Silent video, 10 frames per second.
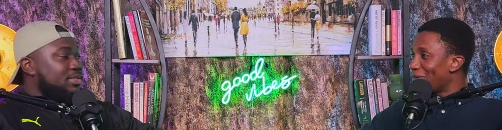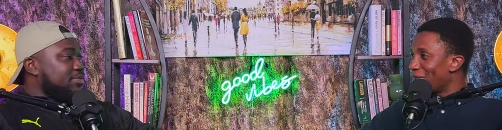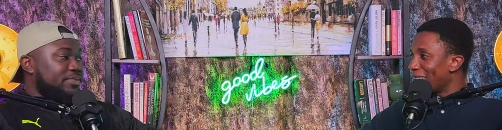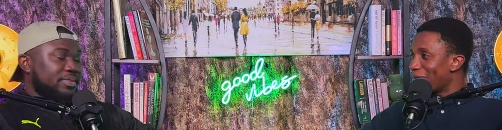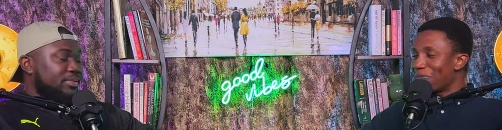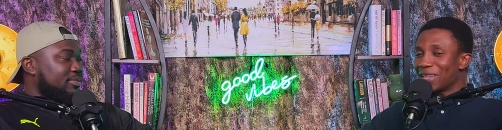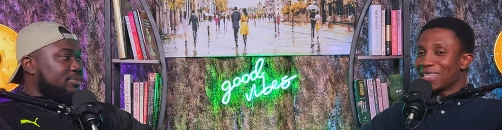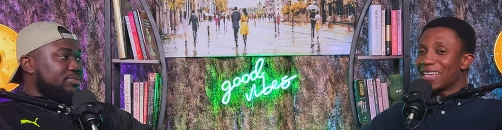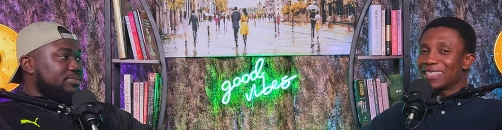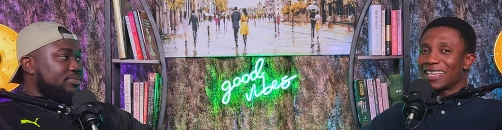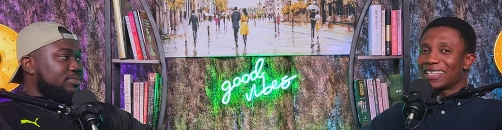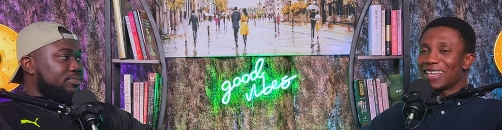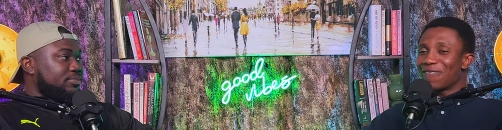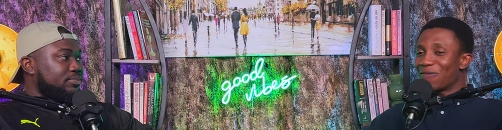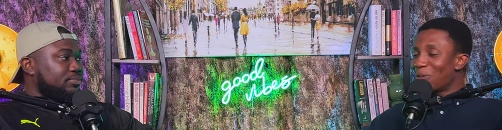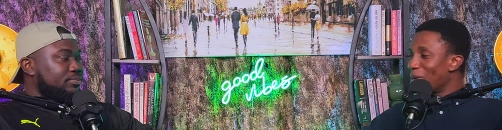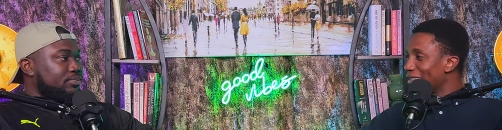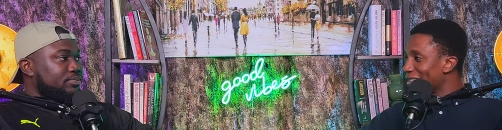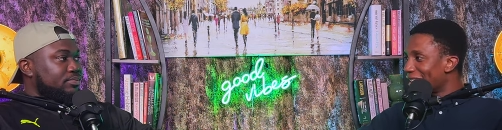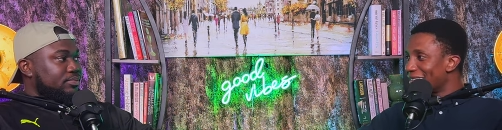Speaker 1: different. The things that
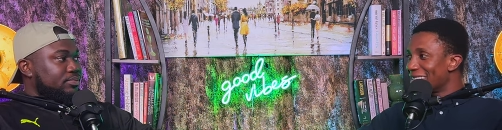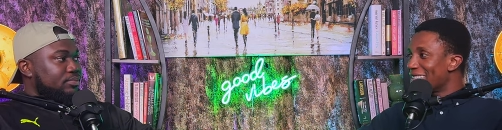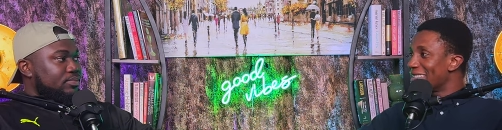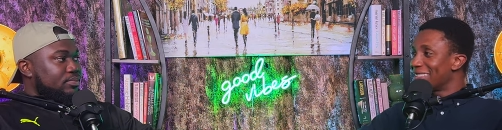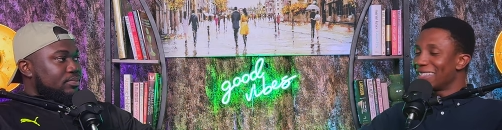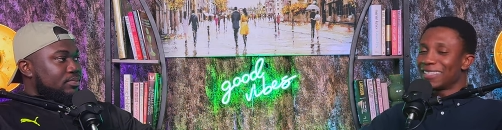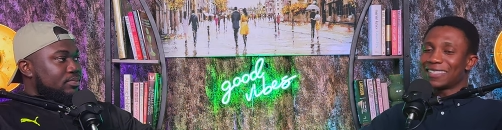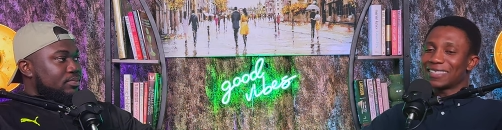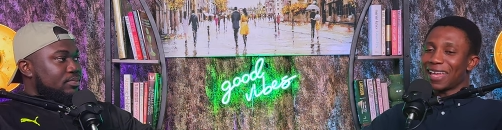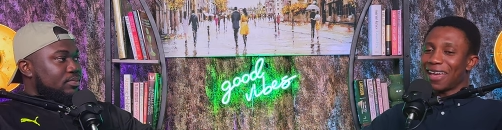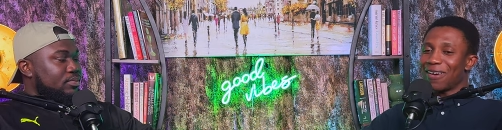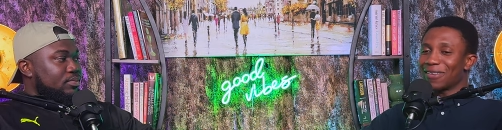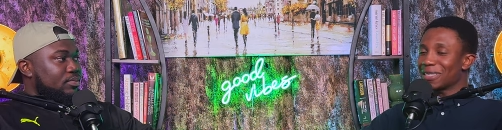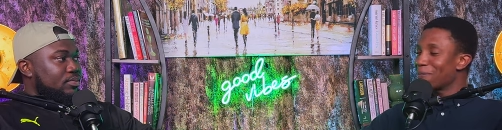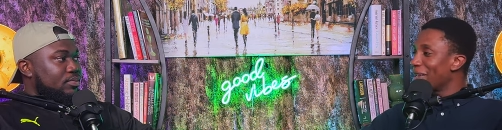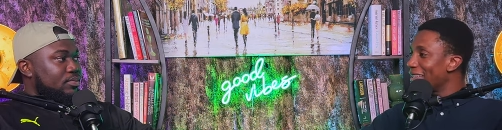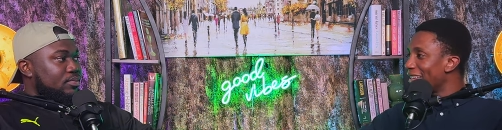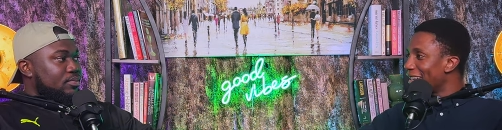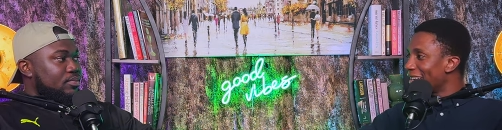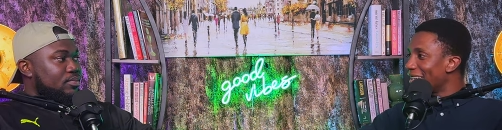influence our decisions, our
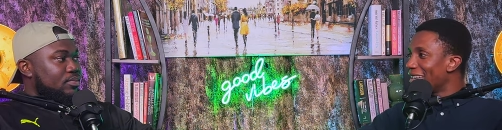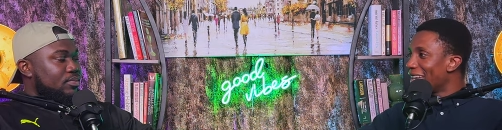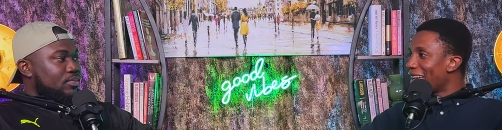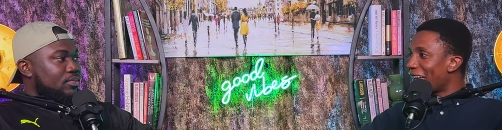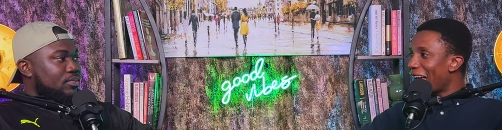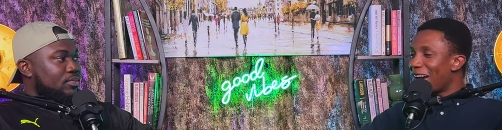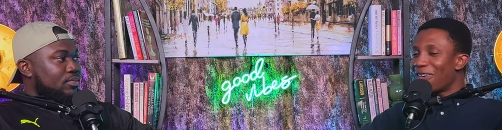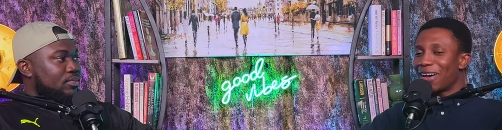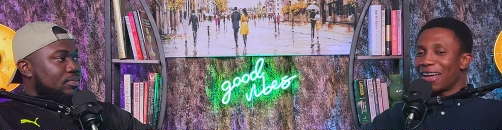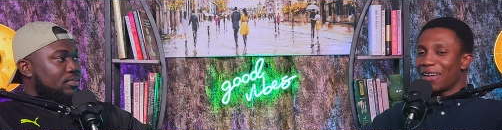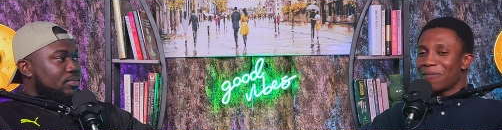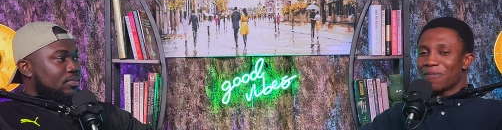spending, our,